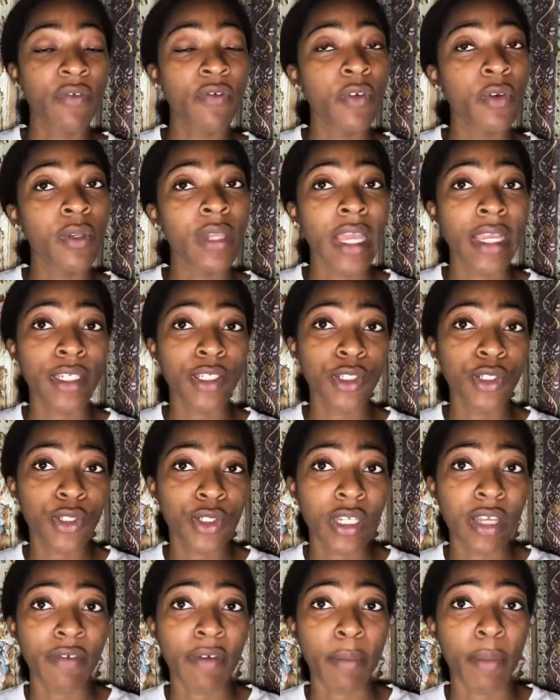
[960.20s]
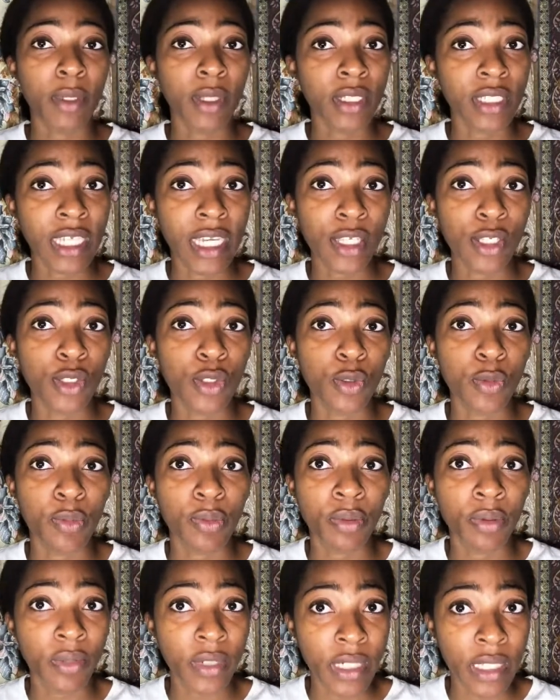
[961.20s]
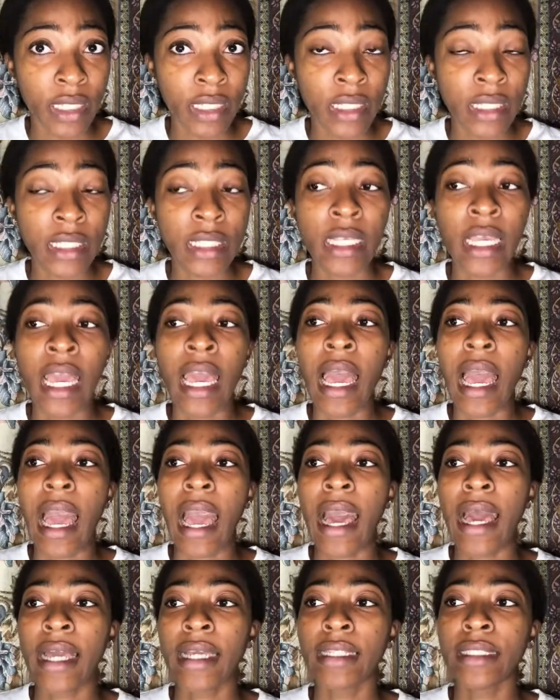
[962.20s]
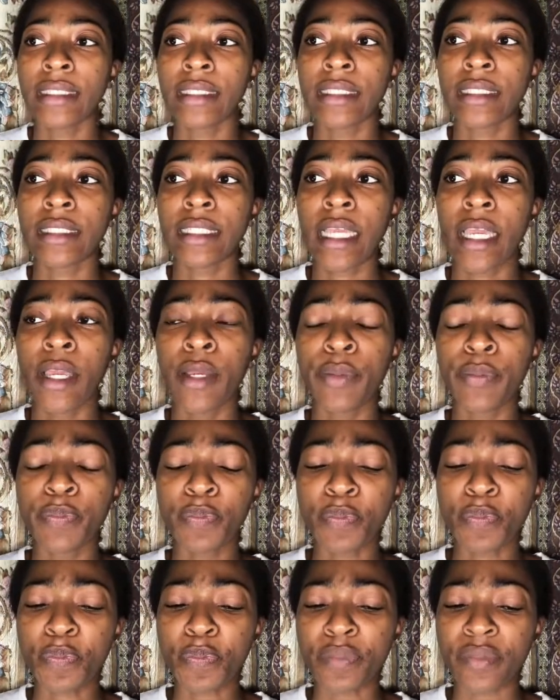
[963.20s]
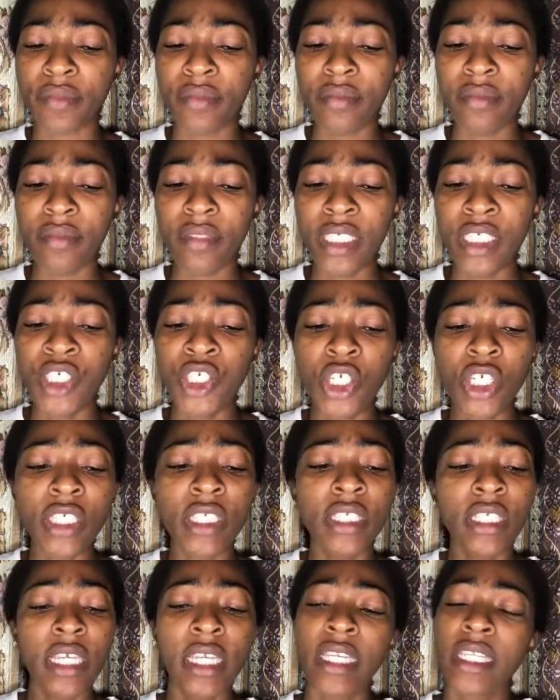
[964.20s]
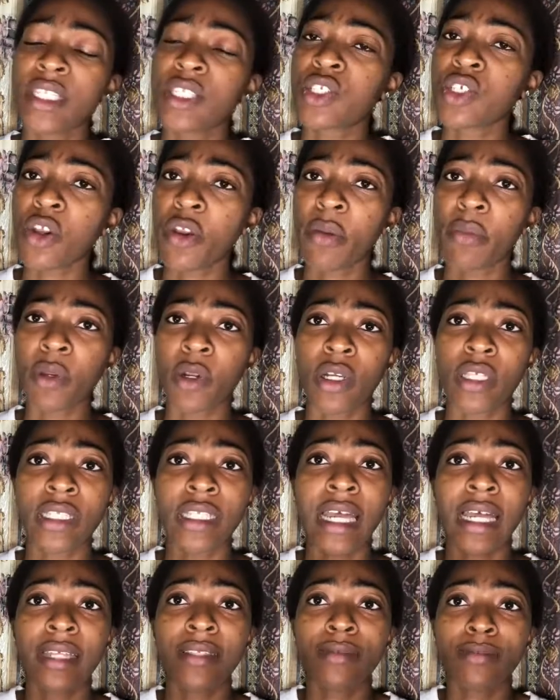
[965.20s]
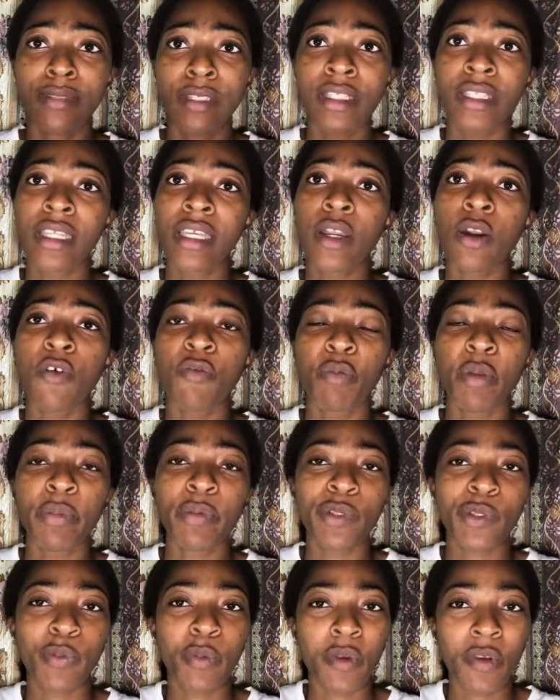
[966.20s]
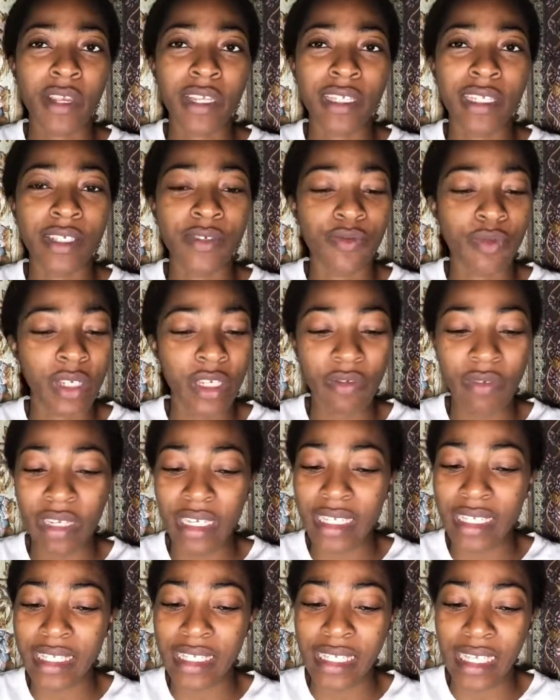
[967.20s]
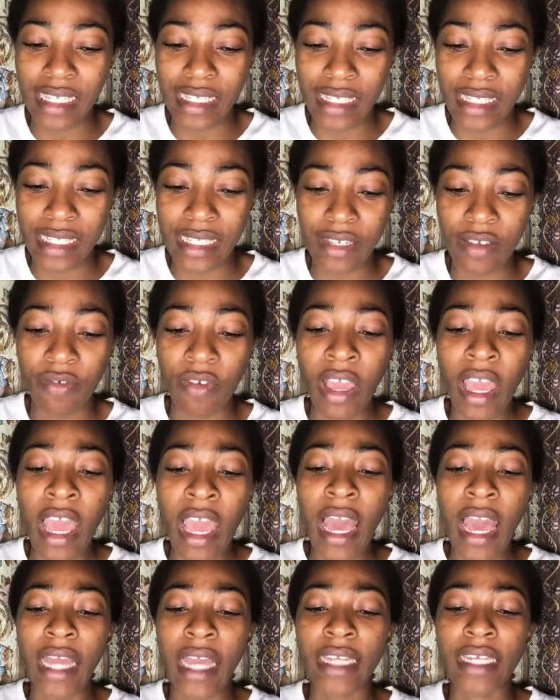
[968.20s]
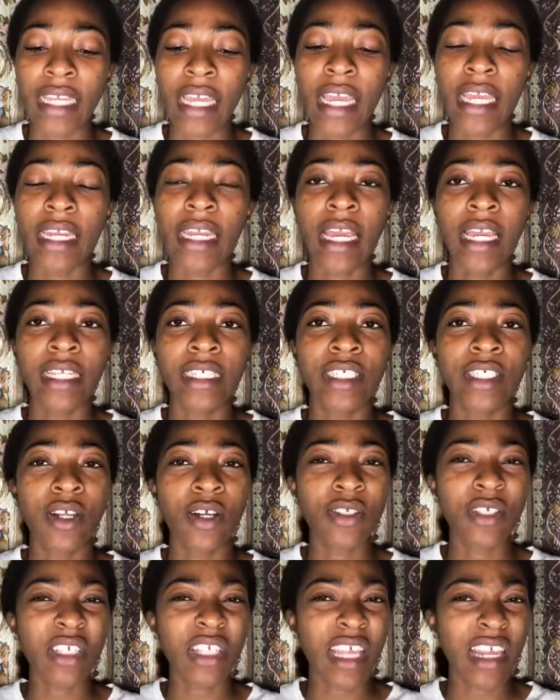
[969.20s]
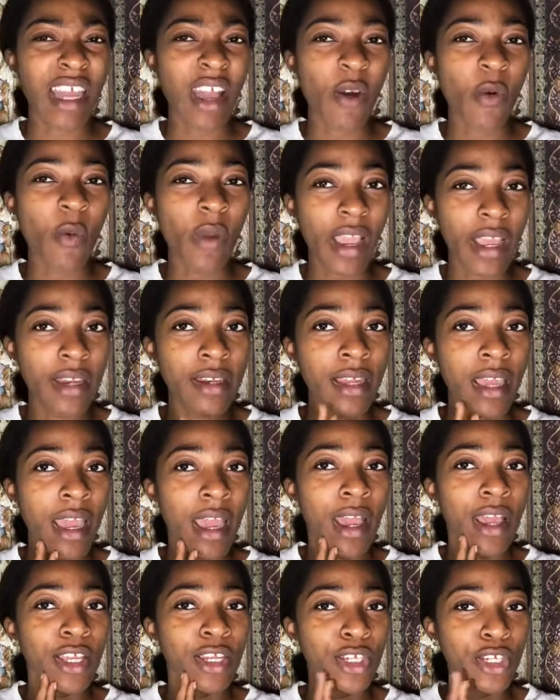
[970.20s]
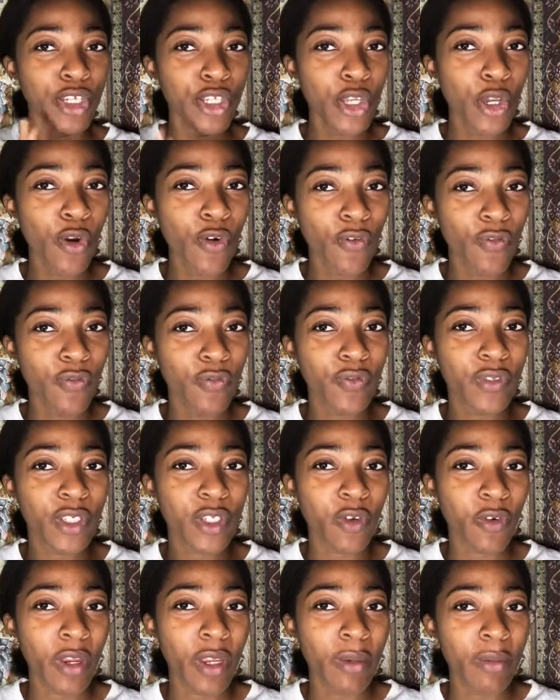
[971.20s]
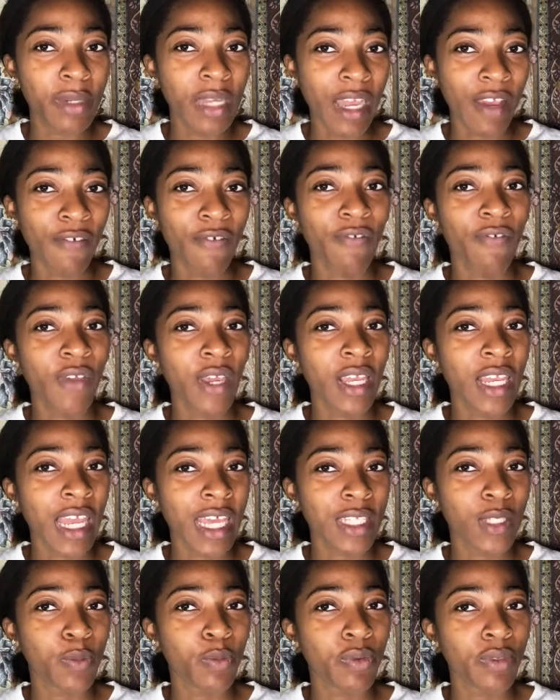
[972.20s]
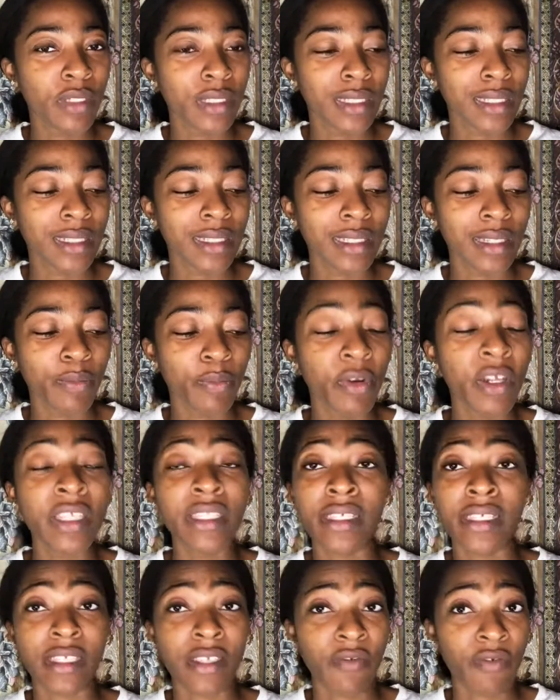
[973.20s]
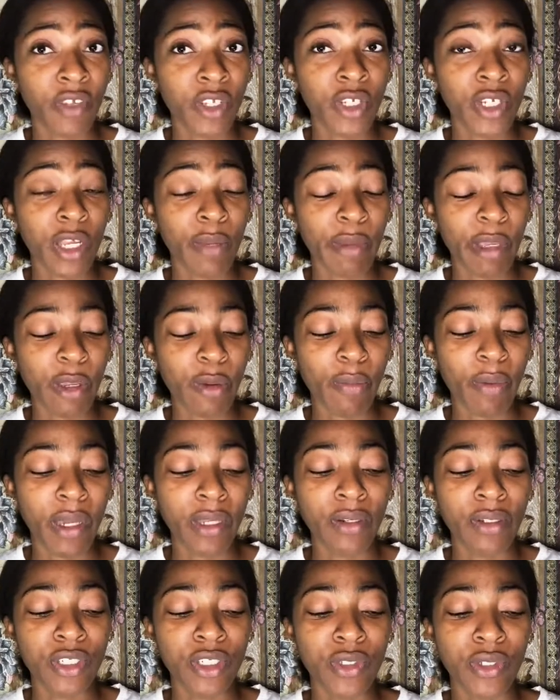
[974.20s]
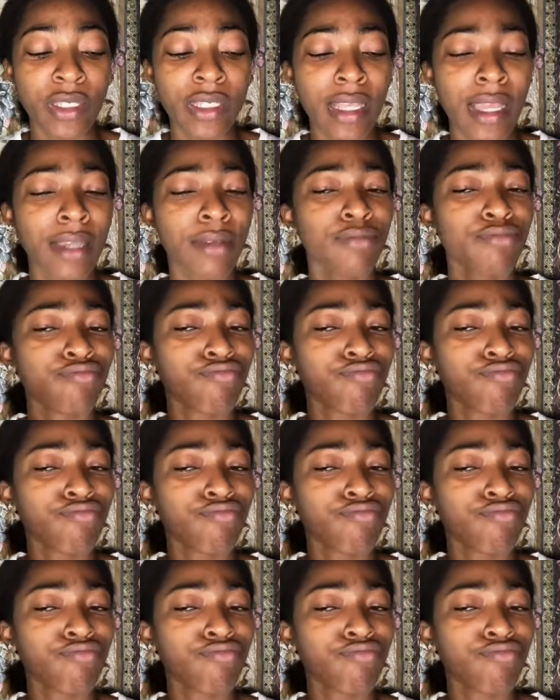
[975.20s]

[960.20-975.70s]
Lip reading: feel like Neo should have apologized to Prince and just say he's sorry, because that the thing of people's parents is really, really sensitive. And then she also said that when Neo screamed and fell at Prince's eviction, I beg your pardon, she was like,